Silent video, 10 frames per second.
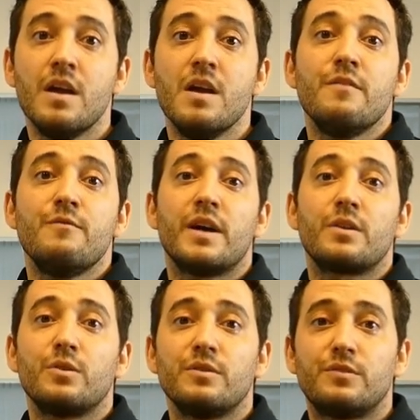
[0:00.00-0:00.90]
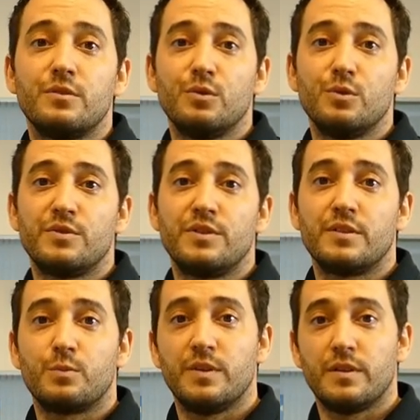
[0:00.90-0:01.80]
we are going to use this
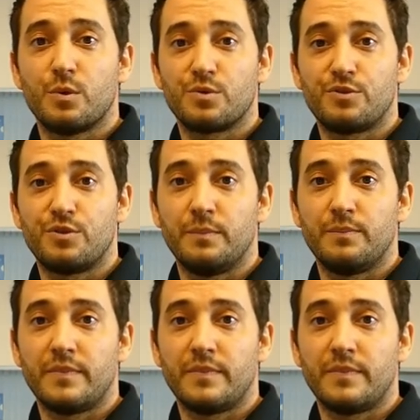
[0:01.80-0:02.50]
video stream